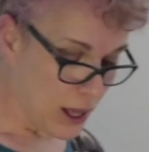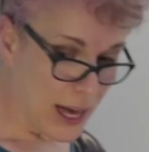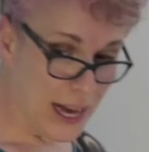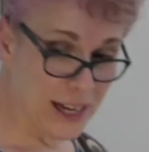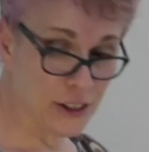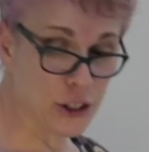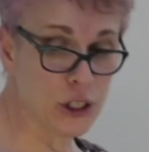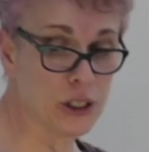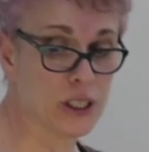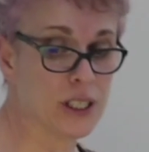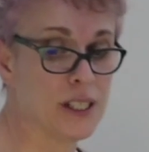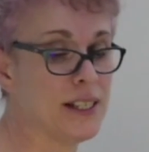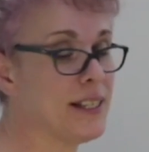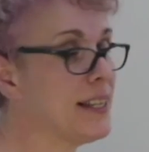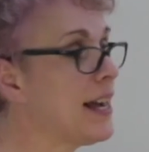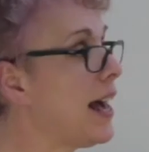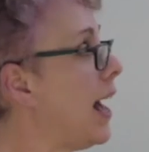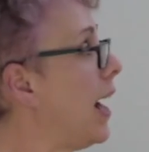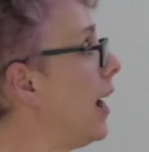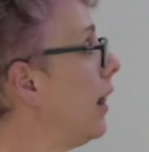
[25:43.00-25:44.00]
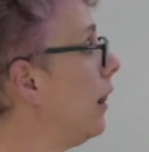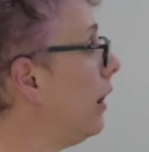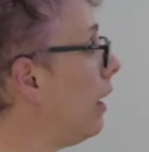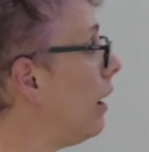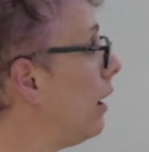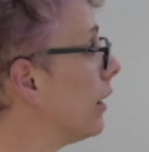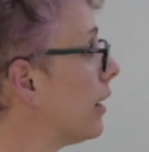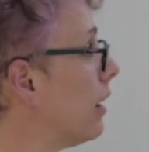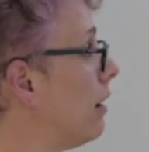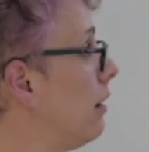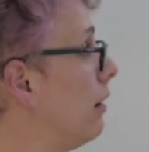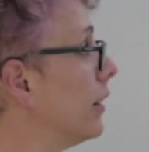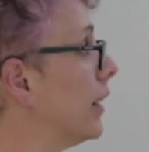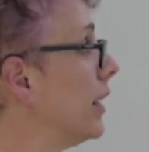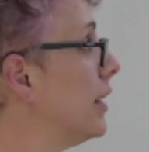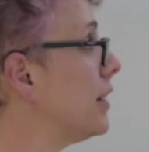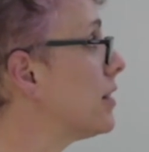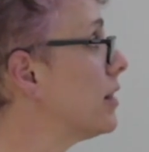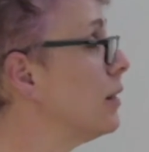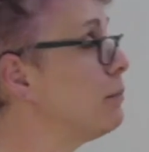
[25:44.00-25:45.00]
As you can tell, I can't
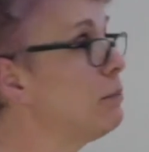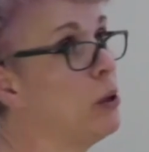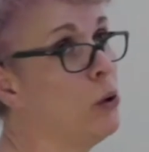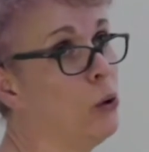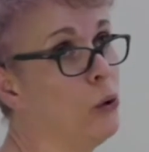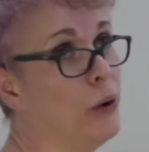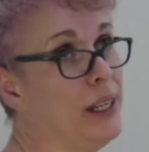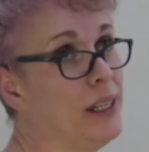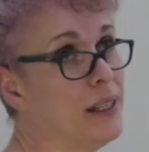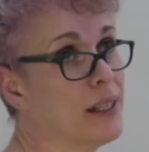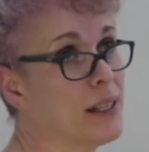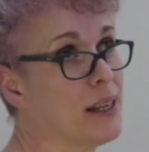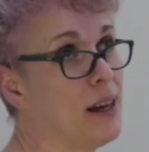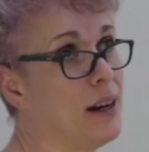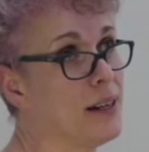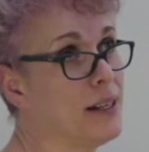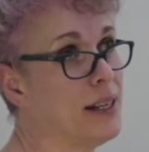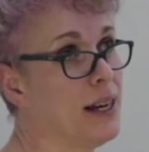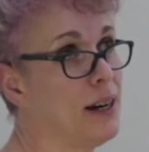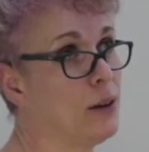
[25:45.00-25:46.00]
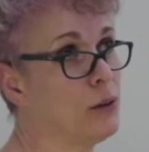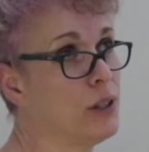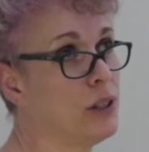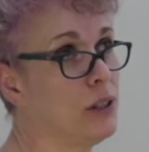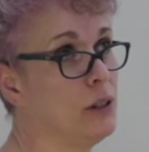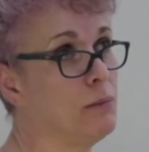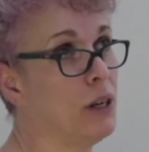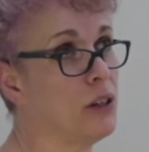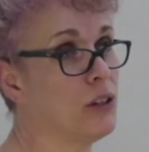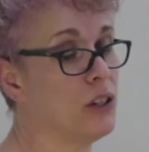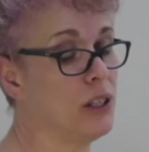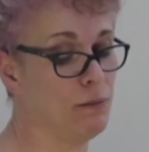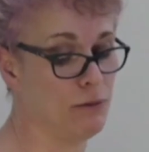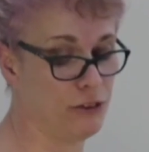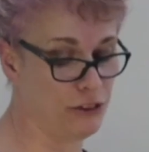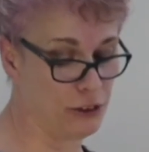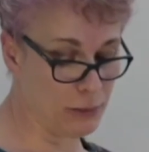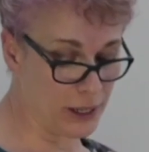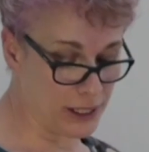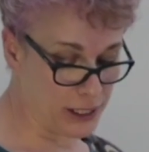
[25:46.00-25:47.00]
get to the point. I tell too much
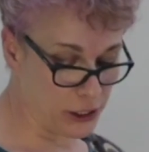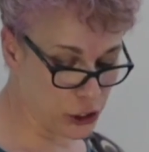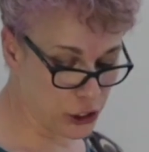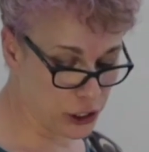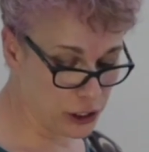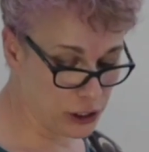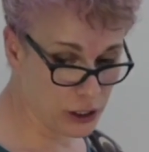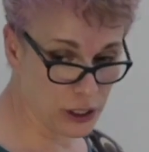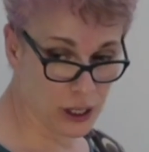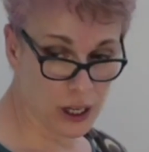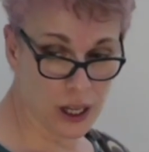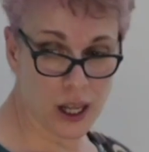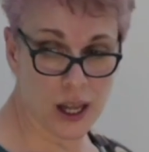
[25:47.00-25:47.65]
information.